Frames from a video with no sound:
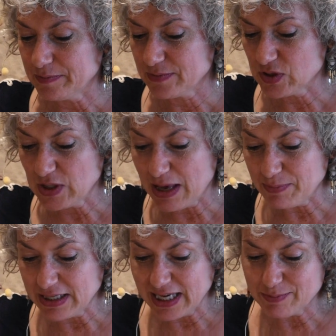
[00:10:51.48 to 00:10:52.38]
So that
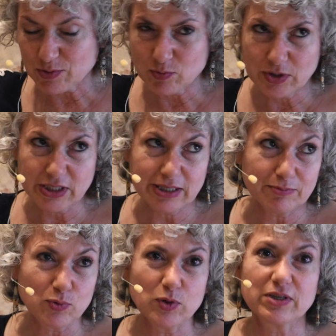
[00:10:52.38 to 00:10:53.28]
became a really
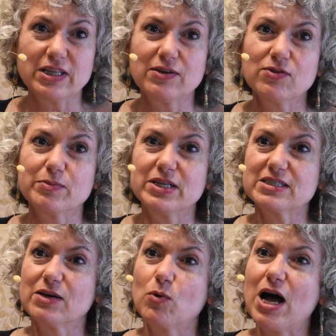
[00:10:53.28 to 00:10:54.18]
important thing for me to
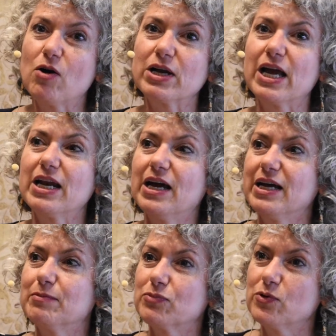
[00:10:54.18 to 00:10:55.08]
say, well, how can I
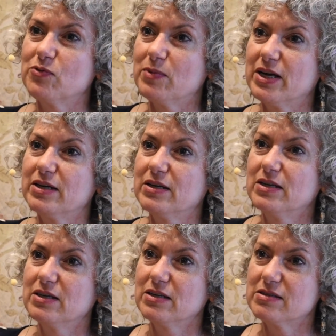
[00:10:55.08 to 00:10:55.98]
improve my
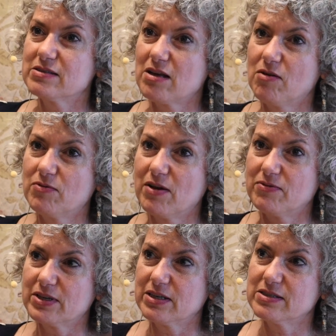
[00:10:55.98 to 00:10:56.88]

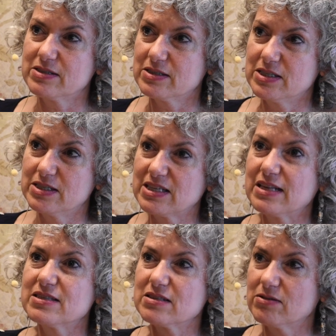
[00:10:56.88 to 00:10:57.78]
self-efficacy,
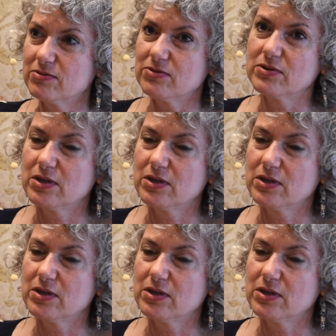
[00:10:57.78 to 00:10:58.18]
sense of